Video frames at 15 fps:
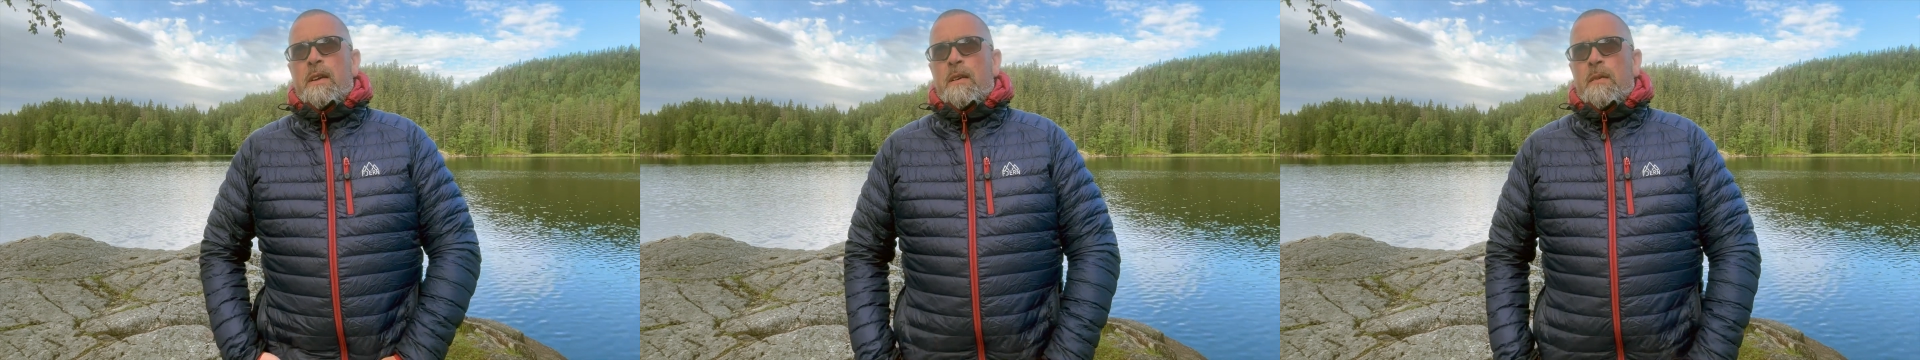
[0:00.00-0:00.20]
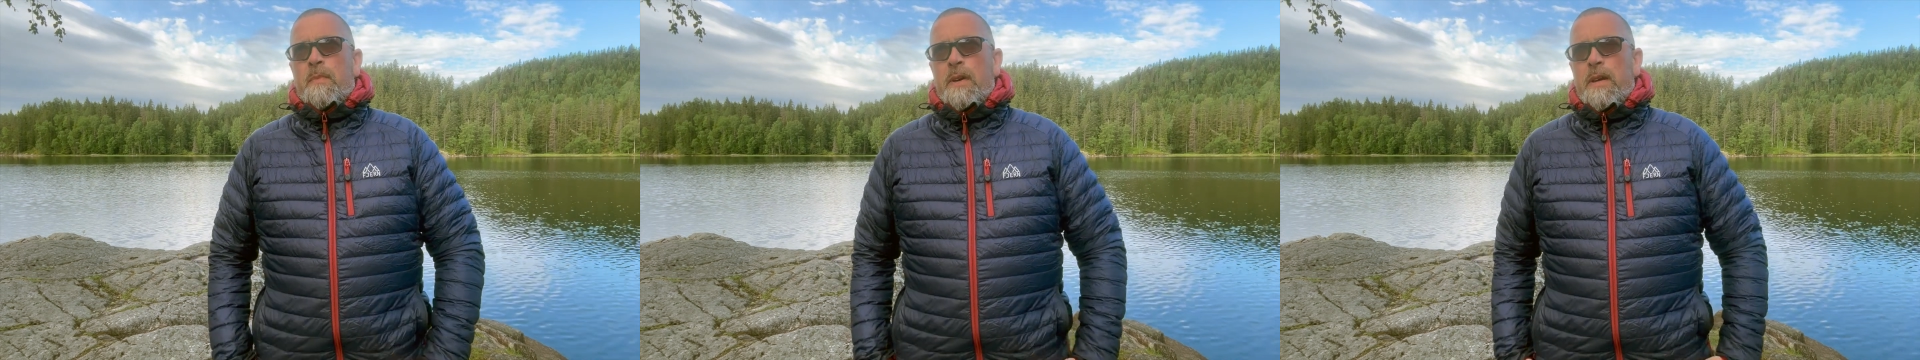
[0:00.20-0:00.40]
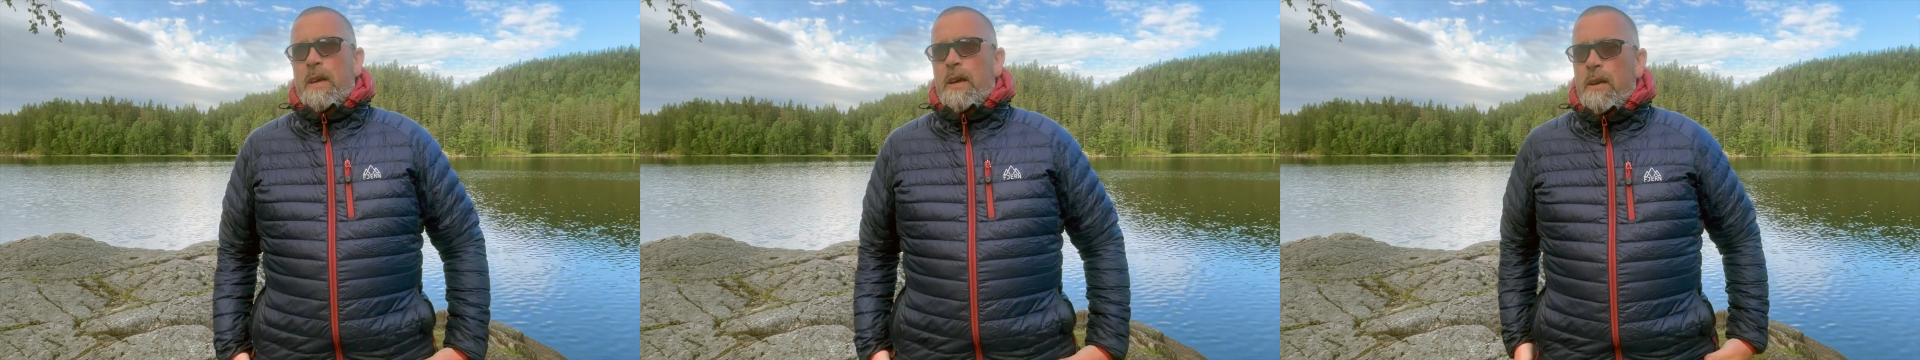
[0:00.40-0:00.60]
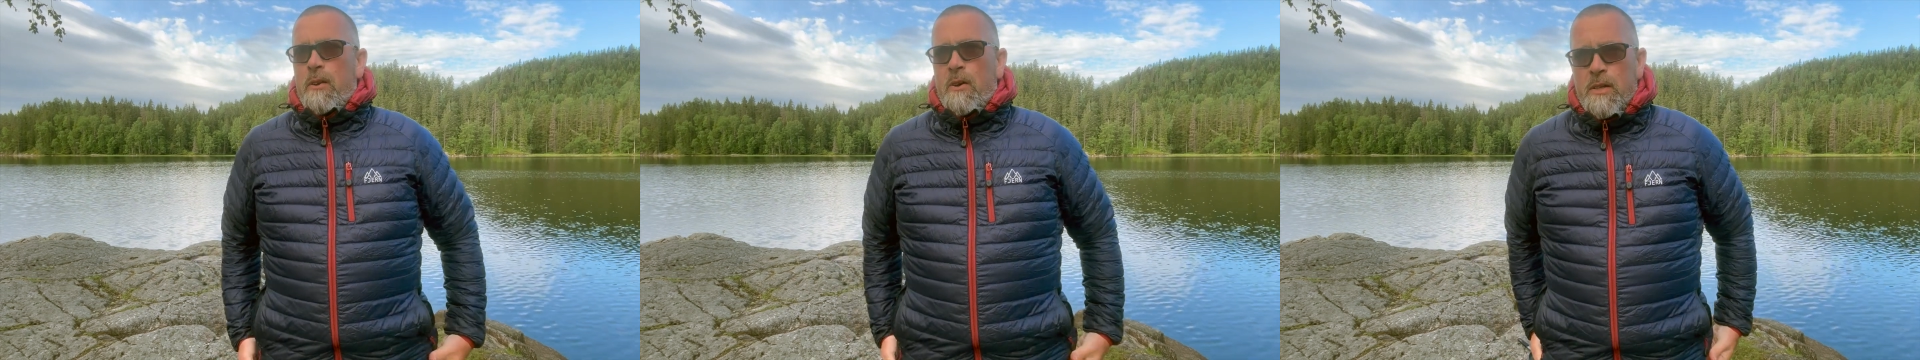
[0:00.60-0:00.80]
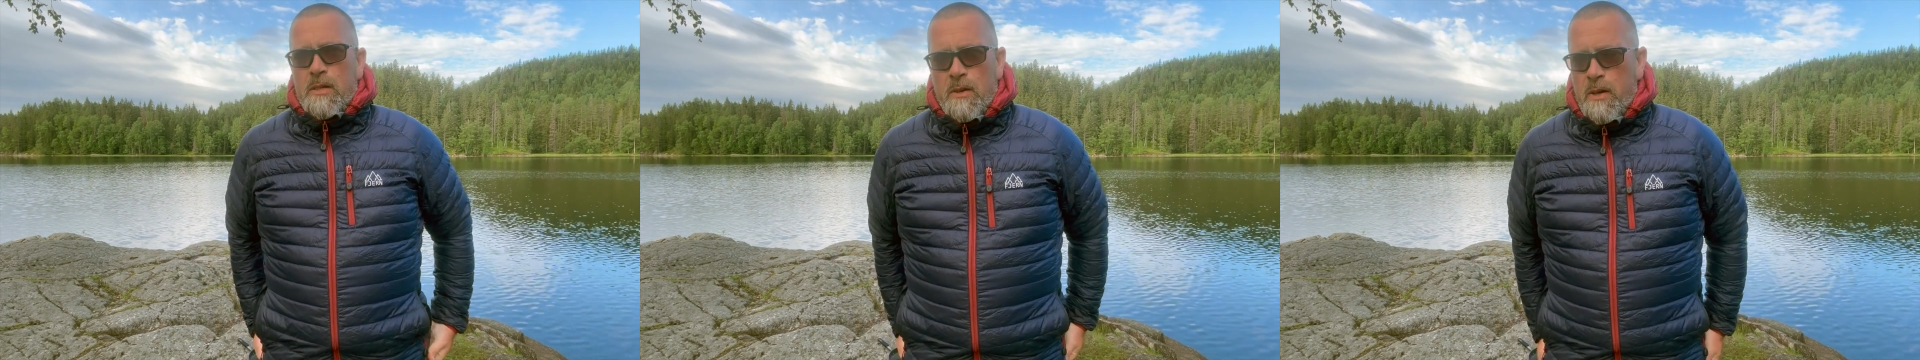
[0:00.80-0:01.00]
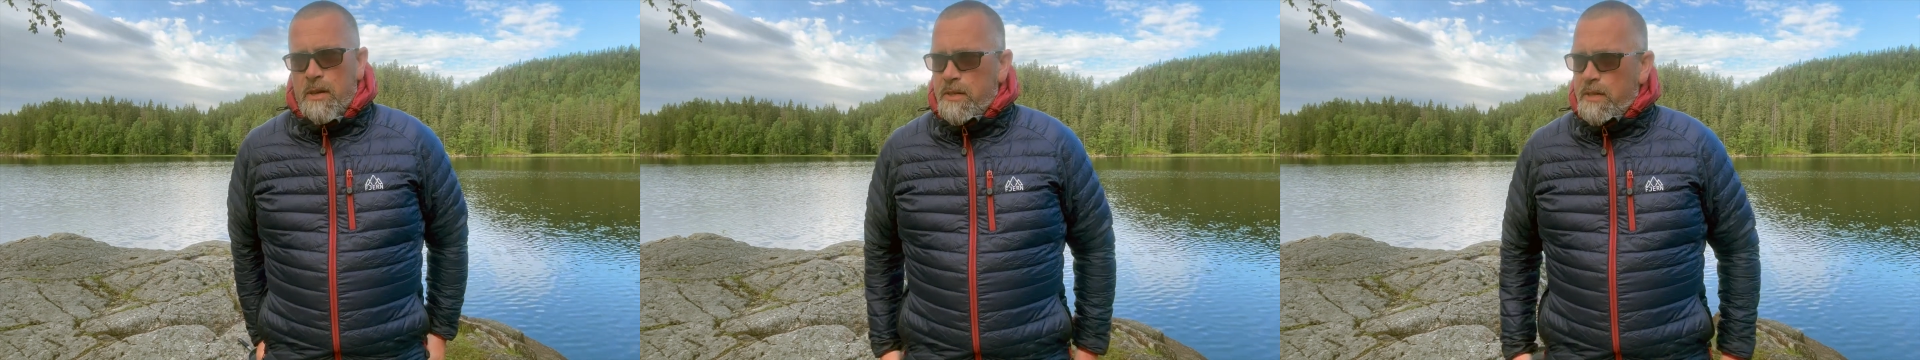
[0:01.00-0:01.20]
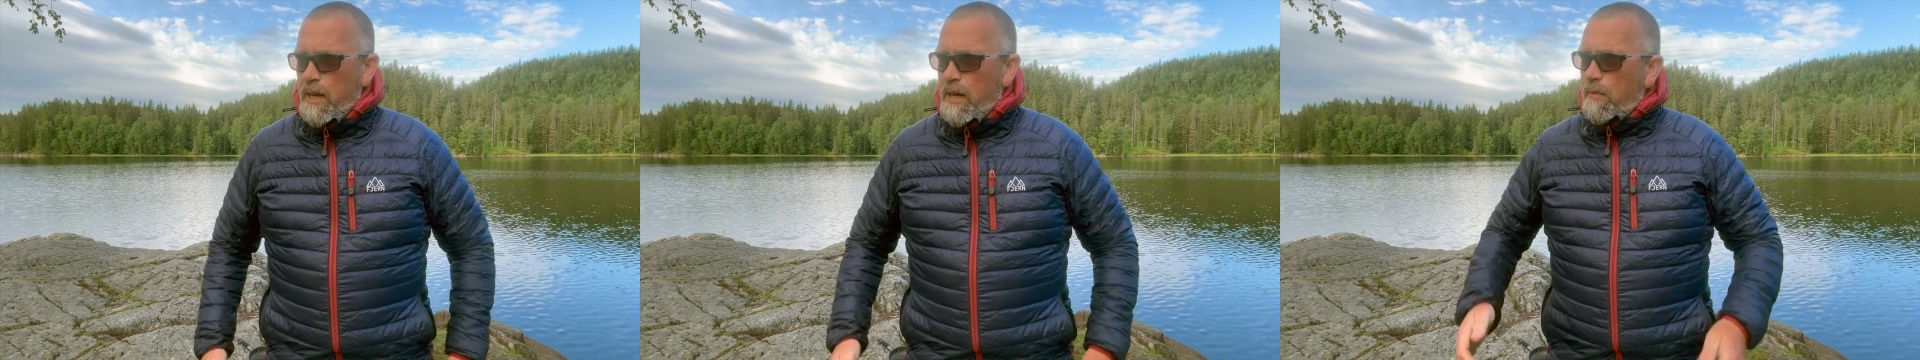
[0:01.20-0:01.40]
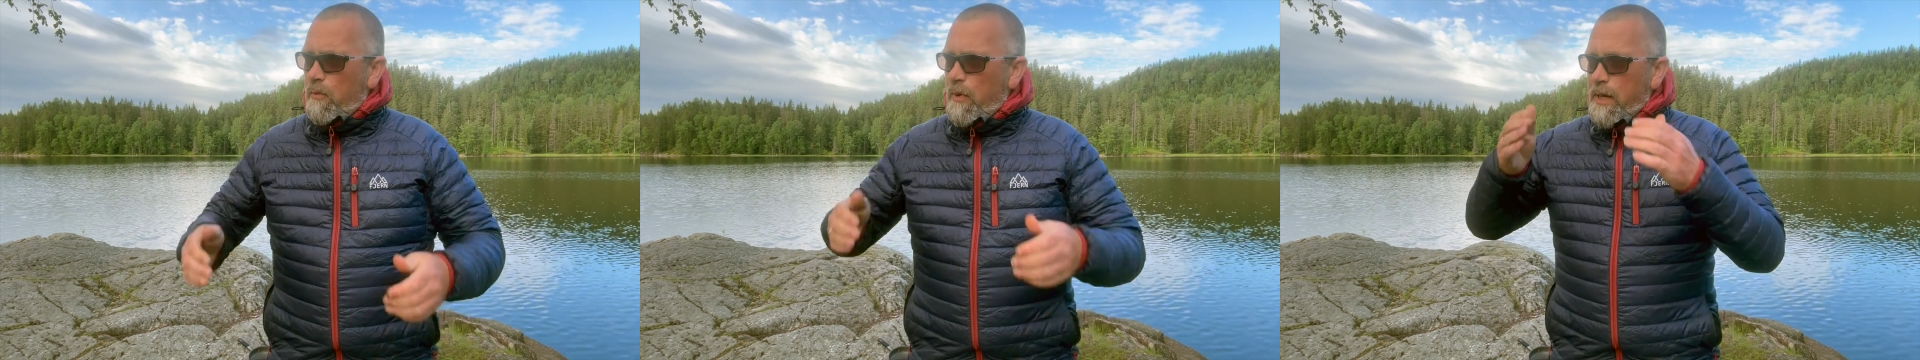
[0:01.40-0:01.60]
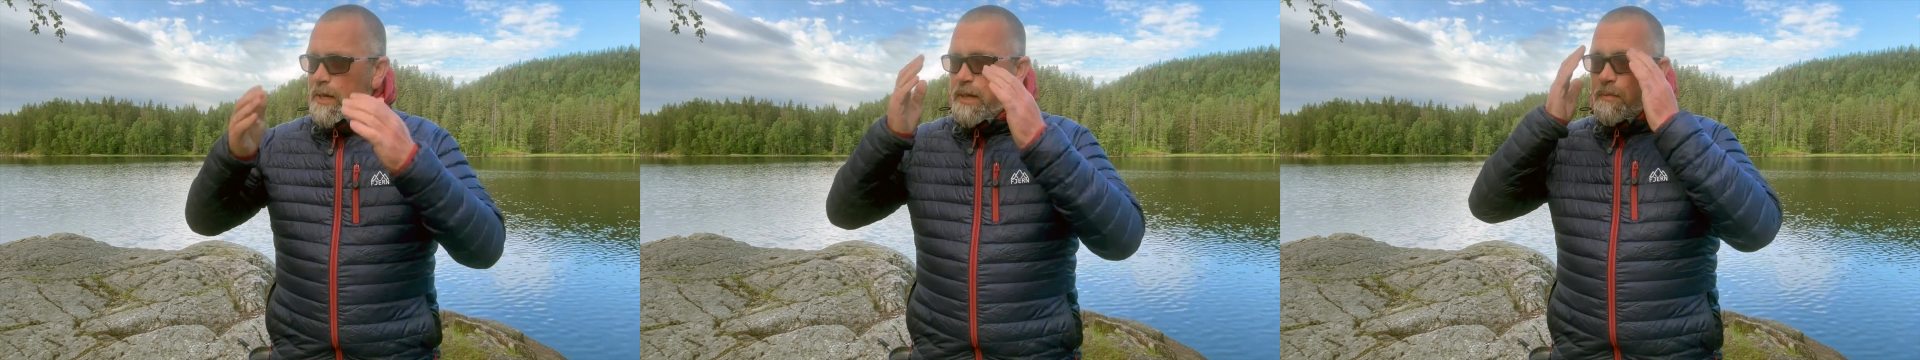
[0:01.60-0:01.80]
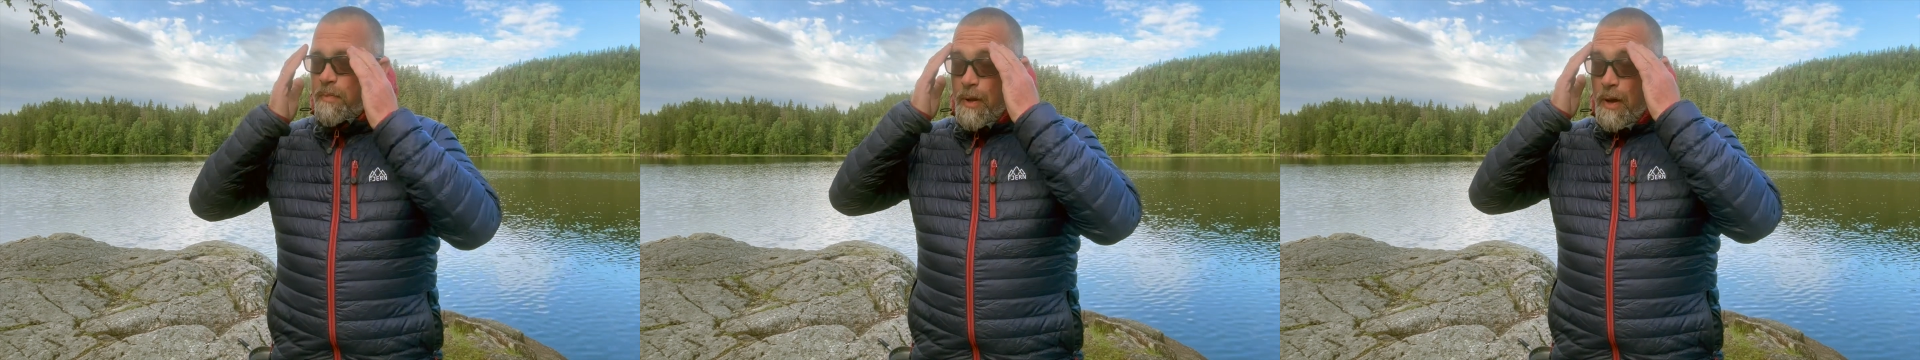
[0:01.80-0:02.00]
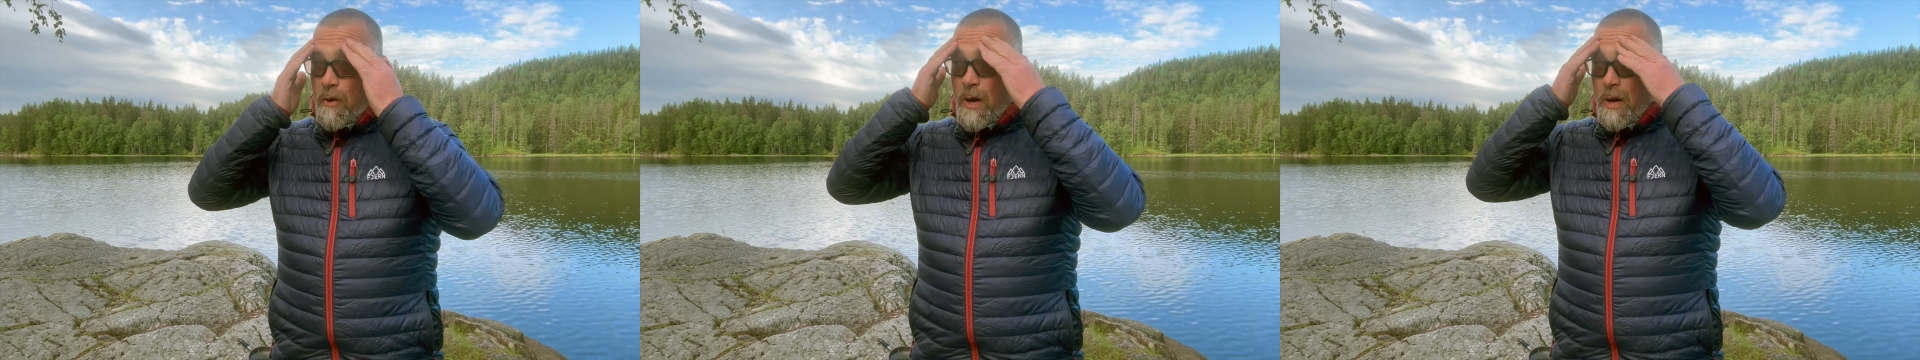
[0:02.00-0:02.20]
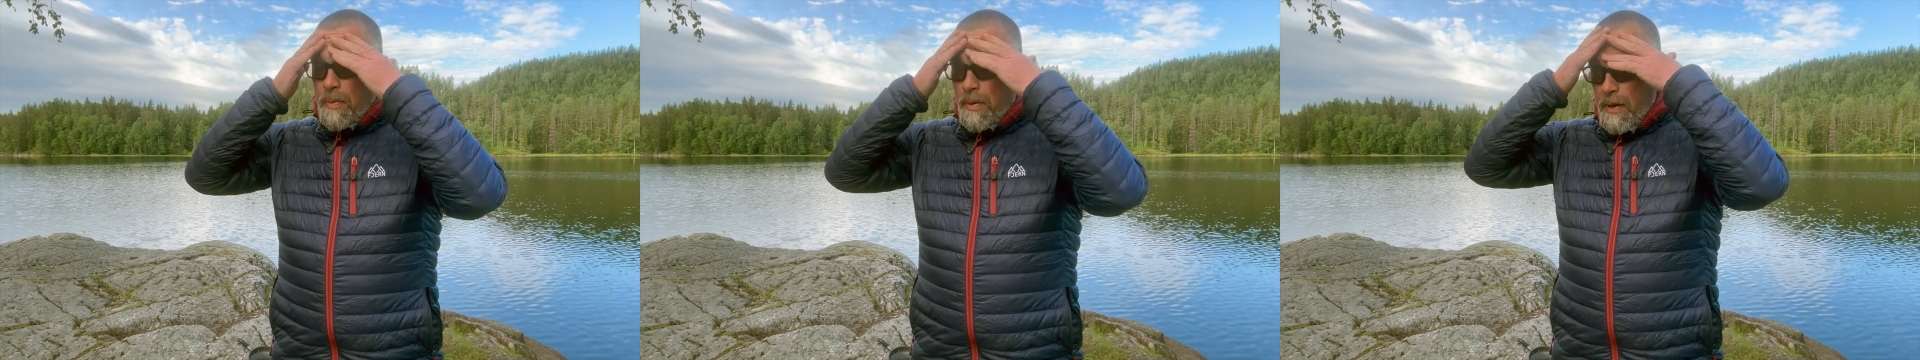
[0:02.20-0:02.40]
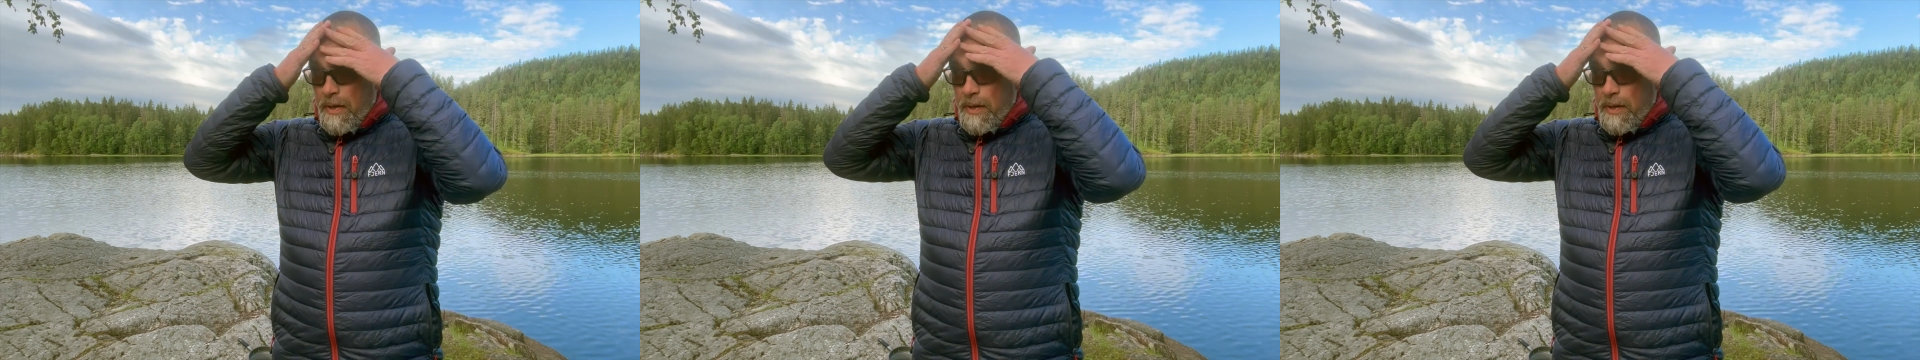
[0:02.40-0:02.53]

But yeah, nice night's sleep. Wind did blow up